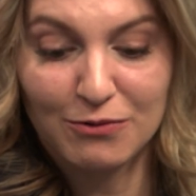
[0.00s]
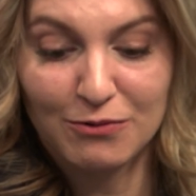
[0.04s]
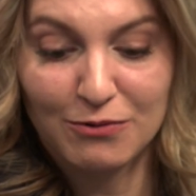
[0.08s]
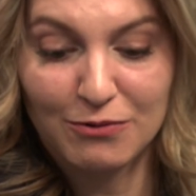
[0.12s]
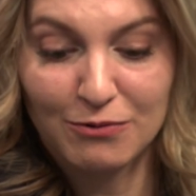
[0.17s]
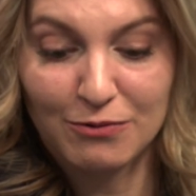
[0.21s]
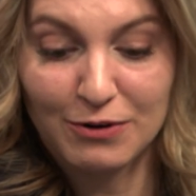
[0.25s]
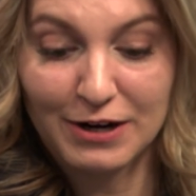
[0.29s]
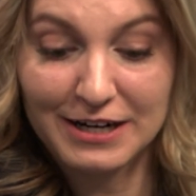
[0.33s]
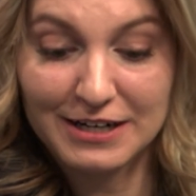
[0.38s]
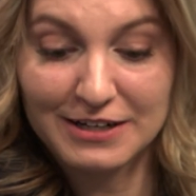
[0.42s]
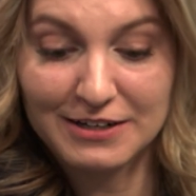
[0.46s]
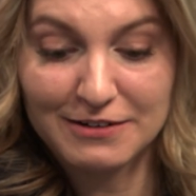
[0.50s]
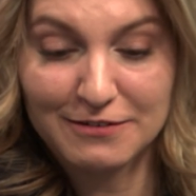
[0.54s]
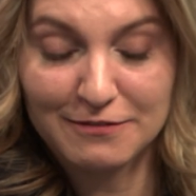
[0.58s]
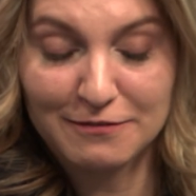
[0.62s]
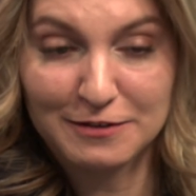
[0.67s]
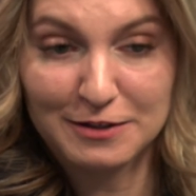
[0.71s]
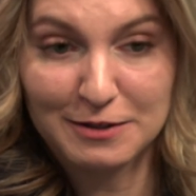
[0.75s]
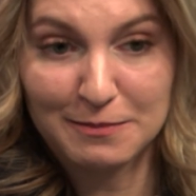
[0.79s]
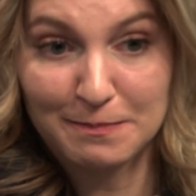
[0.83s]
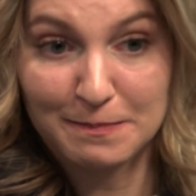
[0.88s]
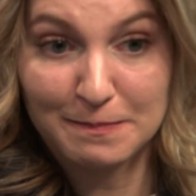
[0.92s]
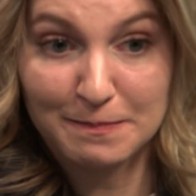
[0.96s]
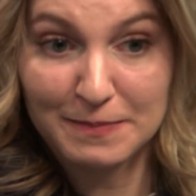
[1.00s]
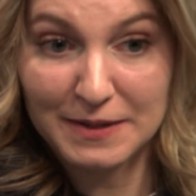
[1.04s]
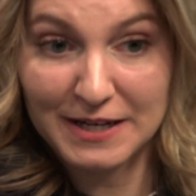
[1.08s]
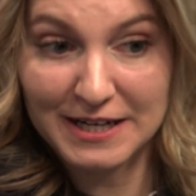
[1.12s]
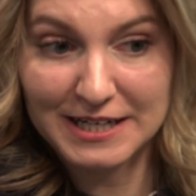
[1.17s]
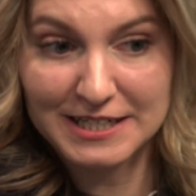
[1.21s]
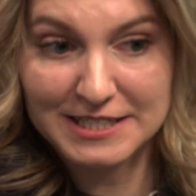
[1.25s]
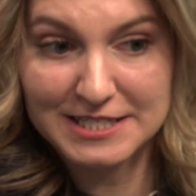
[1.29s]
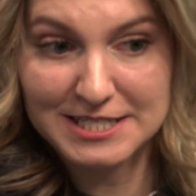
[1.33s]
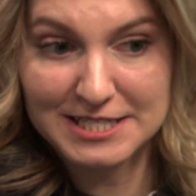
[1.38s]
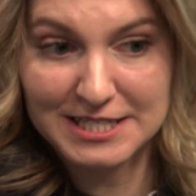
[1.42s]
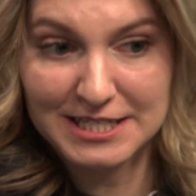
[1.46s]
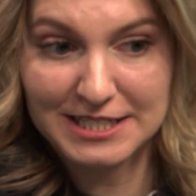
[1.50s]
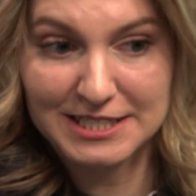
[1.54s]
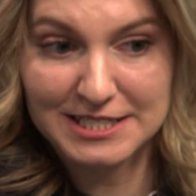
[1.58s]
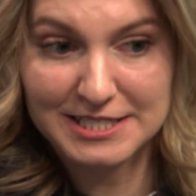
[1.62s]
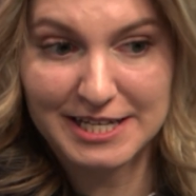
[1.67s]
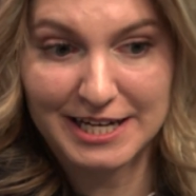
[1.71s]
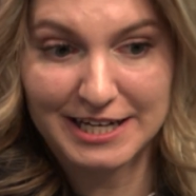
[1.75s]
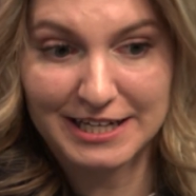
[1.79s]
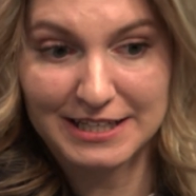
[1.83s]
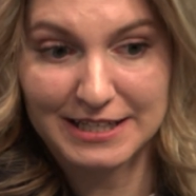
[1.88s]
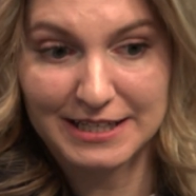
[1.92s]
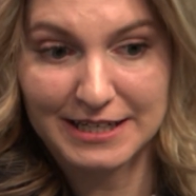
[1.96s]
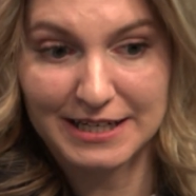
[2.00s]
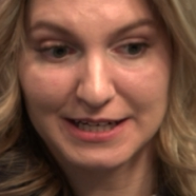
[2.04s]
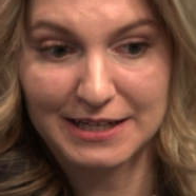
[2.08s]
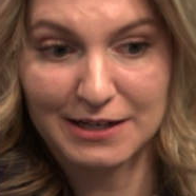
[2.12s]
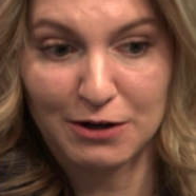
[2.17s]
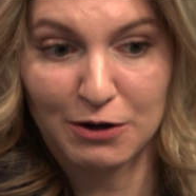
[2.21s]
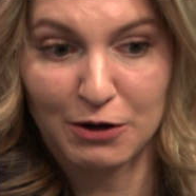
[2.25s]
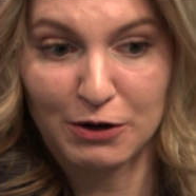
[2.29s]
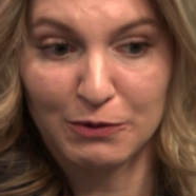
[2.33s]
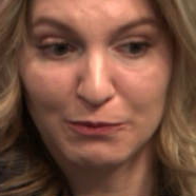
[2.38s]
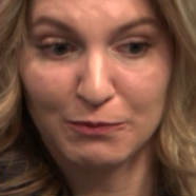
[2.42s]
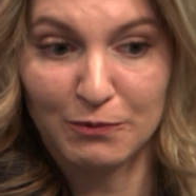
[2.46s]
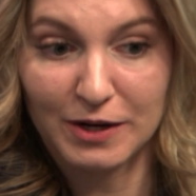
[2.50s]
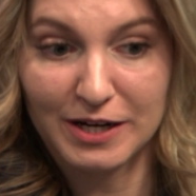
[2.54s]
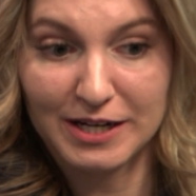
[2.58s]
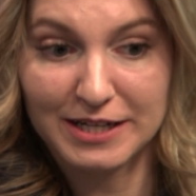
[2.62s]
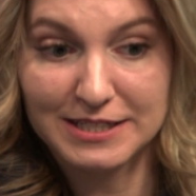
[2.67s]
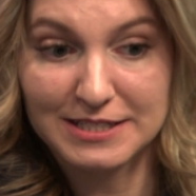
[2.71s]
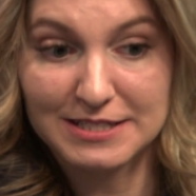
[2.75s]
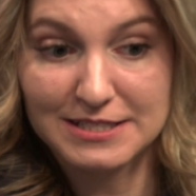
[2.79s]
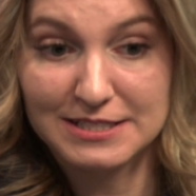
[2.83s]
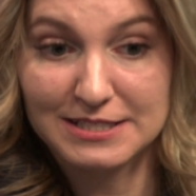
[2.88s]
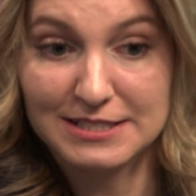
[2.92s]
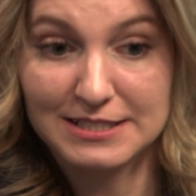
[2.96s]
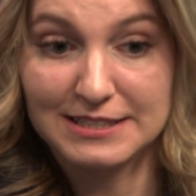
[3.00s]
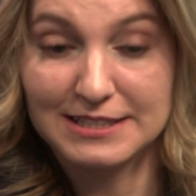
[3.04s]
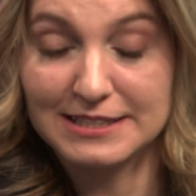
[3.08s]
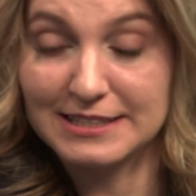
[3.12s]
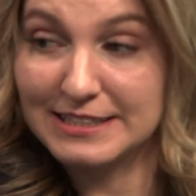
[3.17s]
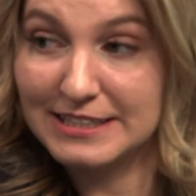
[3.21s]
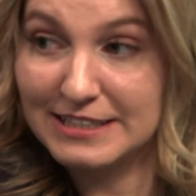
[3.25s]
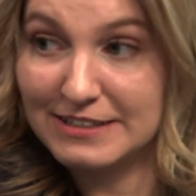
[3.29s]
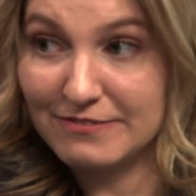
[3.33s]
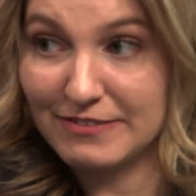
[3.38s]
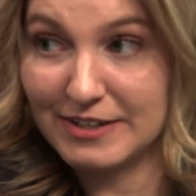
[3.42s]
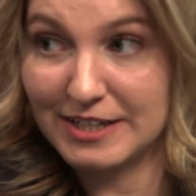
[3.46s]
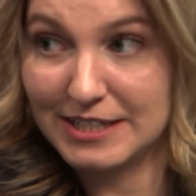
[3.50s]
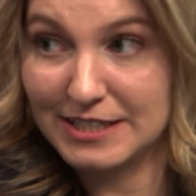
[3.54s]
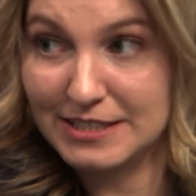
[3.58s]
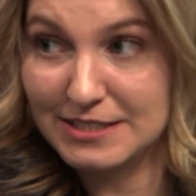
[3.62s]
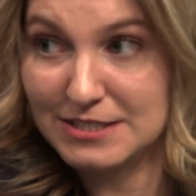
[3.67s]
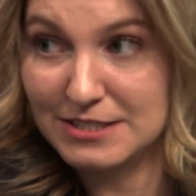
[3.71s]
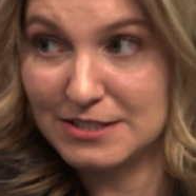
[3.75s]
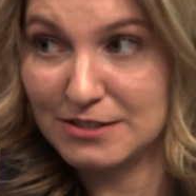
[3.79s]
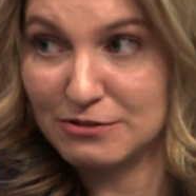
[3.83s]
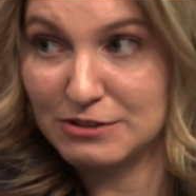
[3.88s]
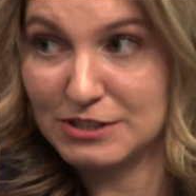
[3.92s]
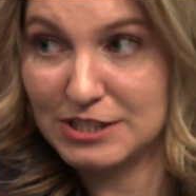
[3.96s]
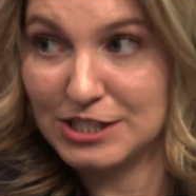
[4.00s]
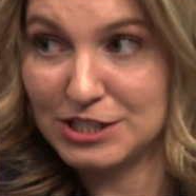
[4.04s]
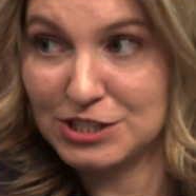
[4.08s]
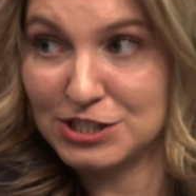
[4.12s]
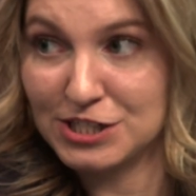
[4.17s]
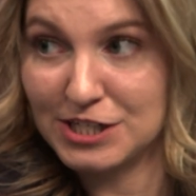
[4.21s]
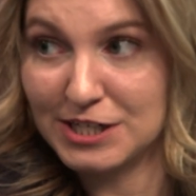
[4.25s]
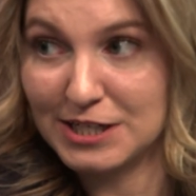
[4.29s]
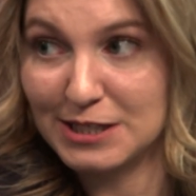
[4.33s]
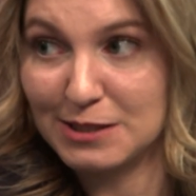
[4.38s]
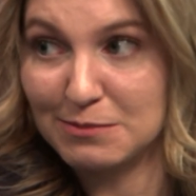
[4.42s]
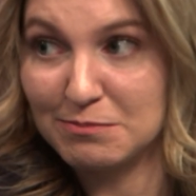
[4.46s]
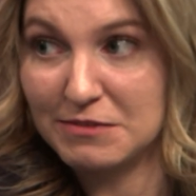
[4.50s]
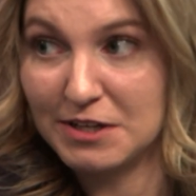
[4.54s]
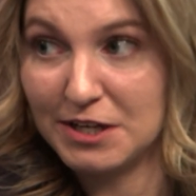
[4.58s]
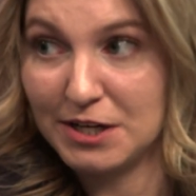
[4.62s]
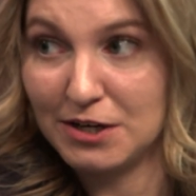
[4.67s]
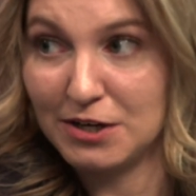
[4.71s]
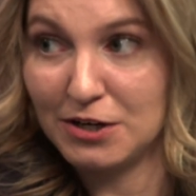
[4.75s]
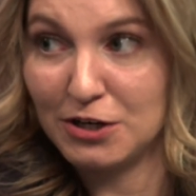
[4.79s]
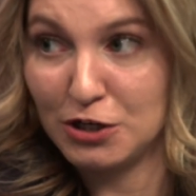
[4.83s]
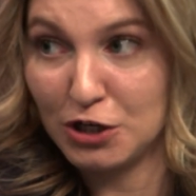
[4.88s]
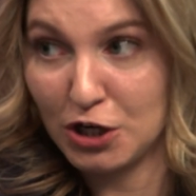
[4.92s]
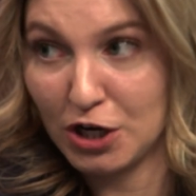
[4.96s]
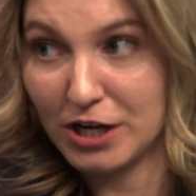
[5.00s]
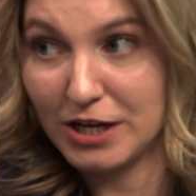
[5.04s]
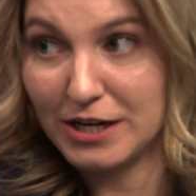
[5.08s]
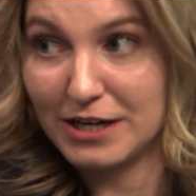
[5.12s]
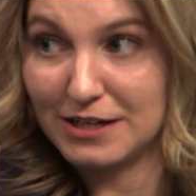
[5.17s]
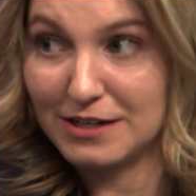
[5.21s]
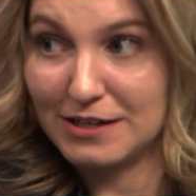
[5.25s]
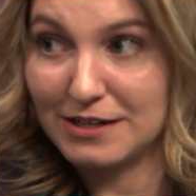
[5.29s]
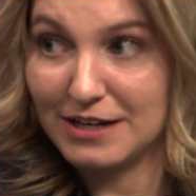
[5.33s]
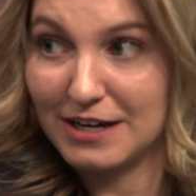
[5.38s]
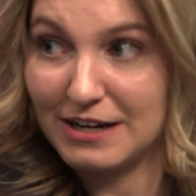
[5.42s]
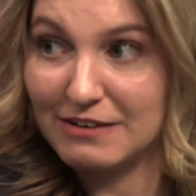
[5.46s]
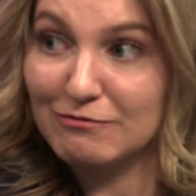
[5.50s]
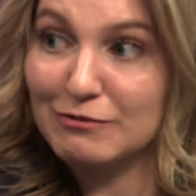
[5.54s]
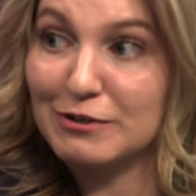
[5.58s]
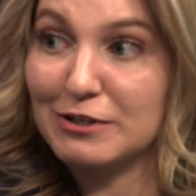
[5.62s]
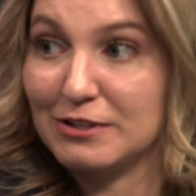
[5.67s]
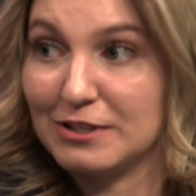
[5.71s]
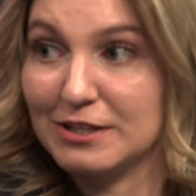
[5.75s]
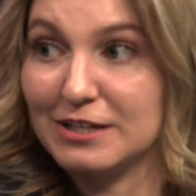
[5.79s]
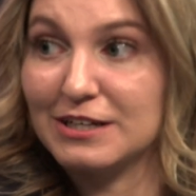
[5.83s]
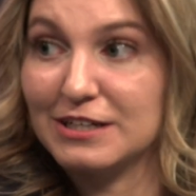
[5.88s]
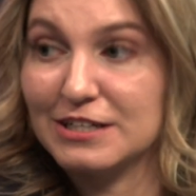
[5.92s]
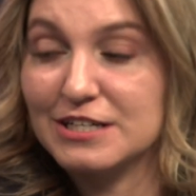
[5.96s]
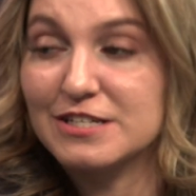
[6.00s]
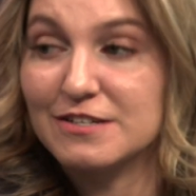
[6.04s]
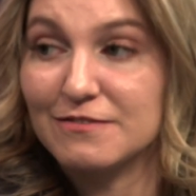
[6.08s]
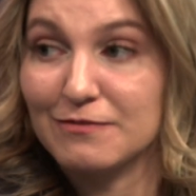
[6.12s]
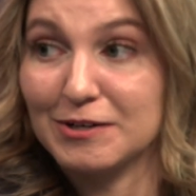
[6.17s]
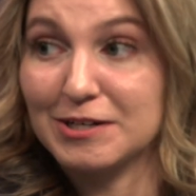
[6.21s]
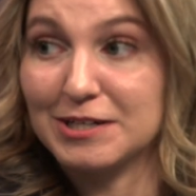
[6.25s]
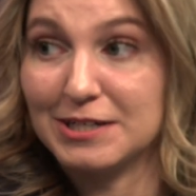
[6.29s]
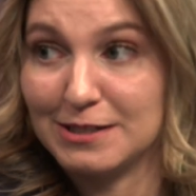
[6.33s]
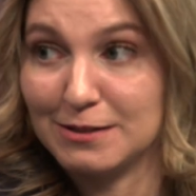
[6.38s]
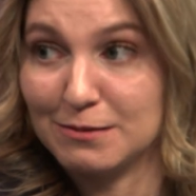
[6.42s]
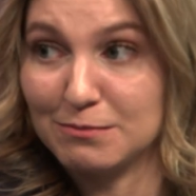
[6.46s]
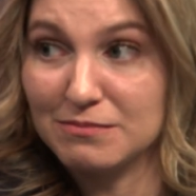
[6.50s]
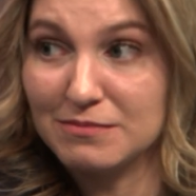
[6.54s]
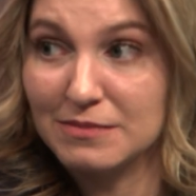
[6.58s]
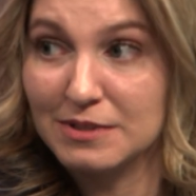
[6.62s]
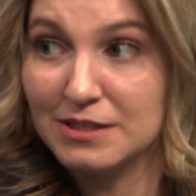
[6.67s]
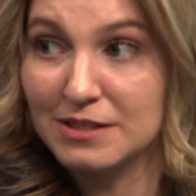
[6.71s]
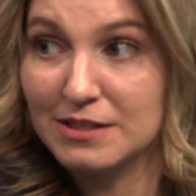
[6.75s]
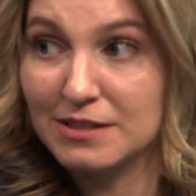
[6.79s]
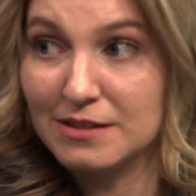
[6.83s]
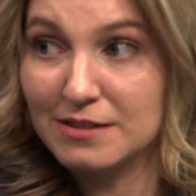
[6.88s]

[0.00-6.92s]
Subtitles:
One of the biggest things I think was leave it. So teaching him that not everything is for him.